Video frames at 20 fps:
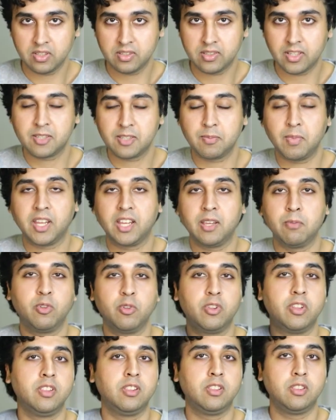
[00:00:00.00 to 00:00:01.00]
that's making
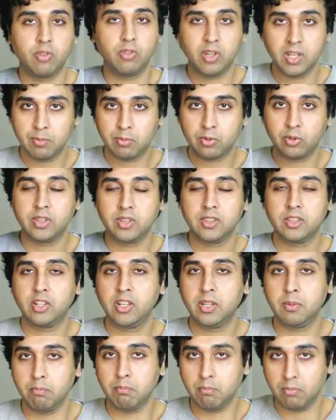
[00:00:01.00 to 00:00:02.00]
more than
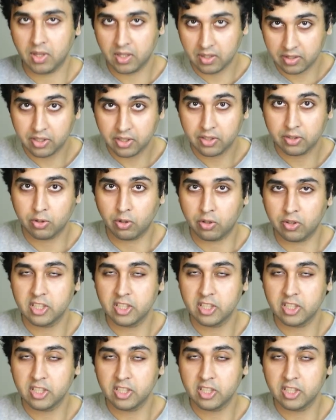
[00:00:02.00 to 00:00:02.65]
$3.3 million